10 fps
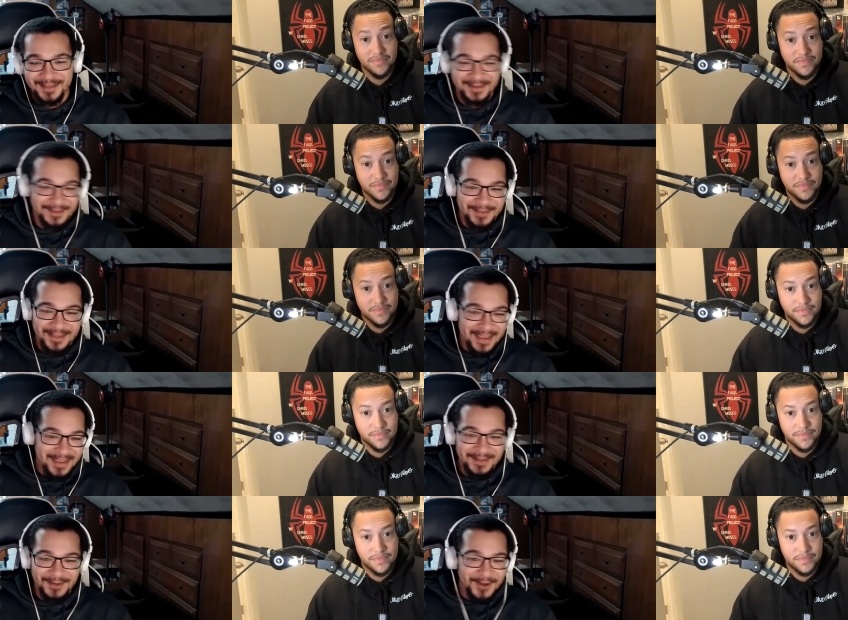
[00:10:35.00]
Speaker 1: like they
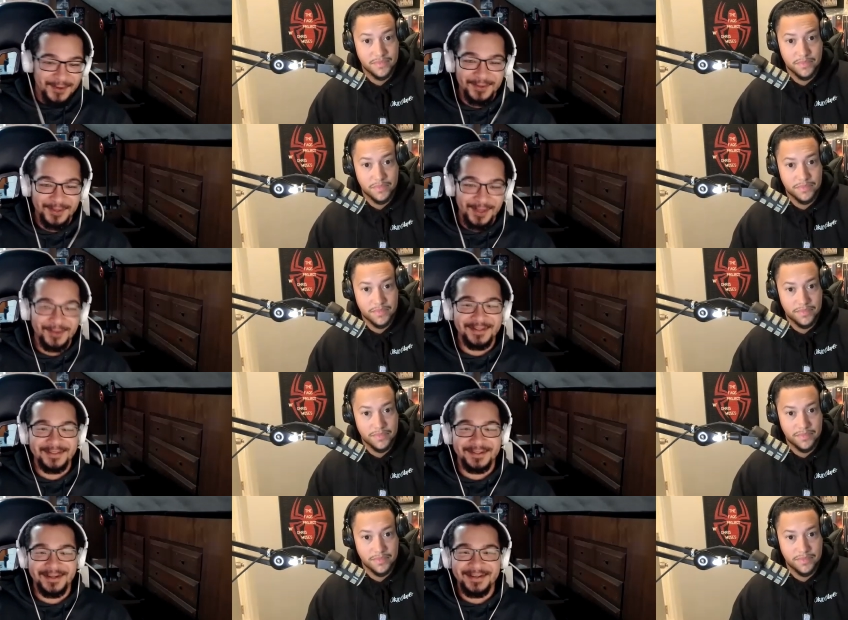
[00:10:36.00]
can't they don't know who the clone
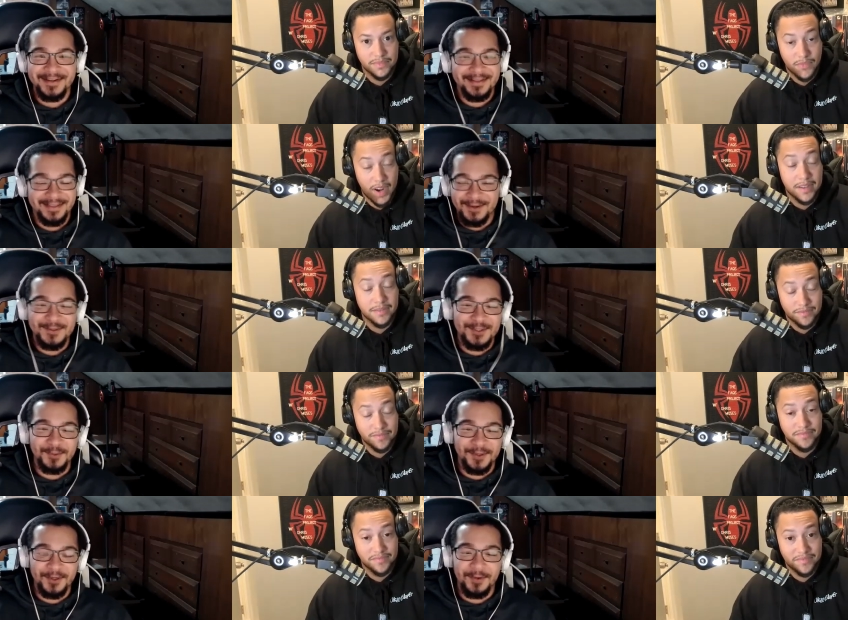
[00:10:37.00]
is right like right. who's the
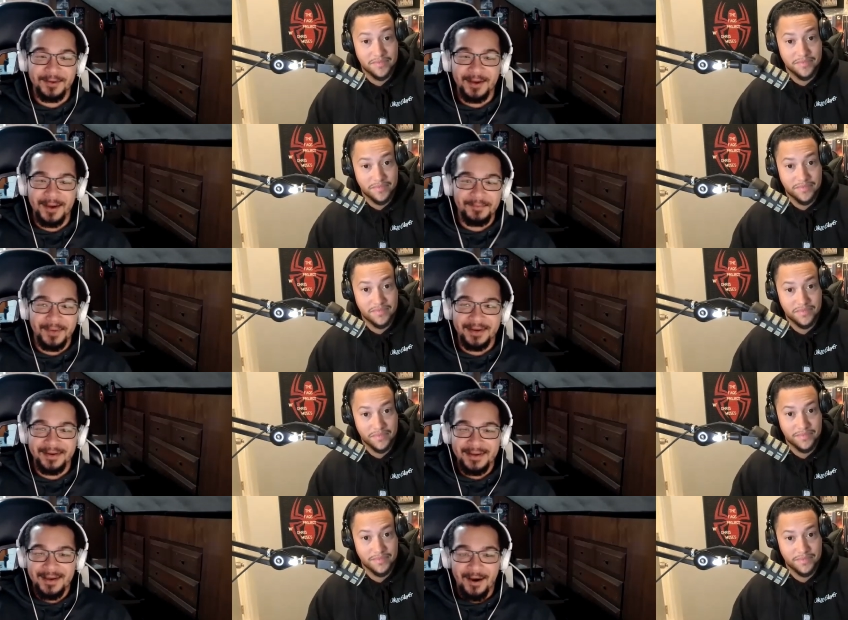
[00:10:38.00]
real one but
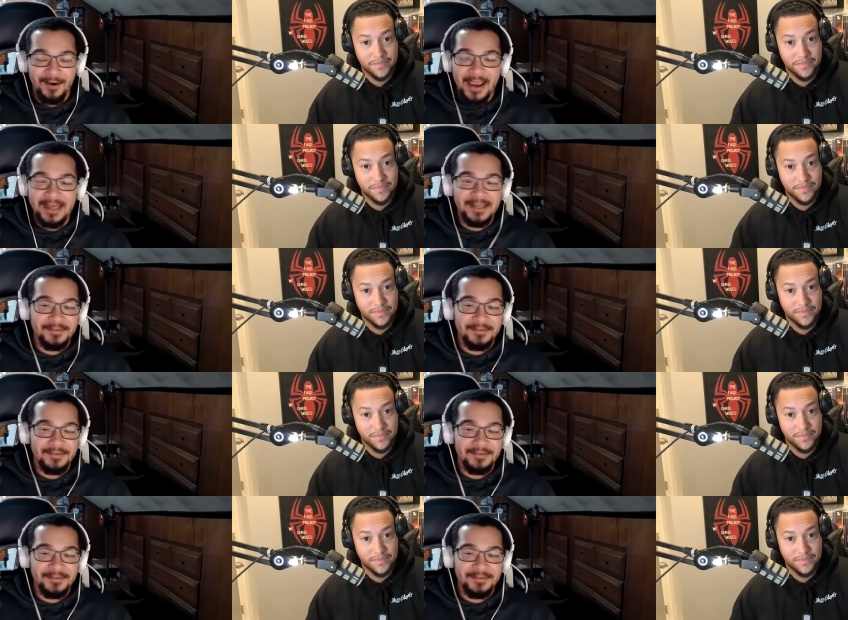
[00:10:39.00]
are any of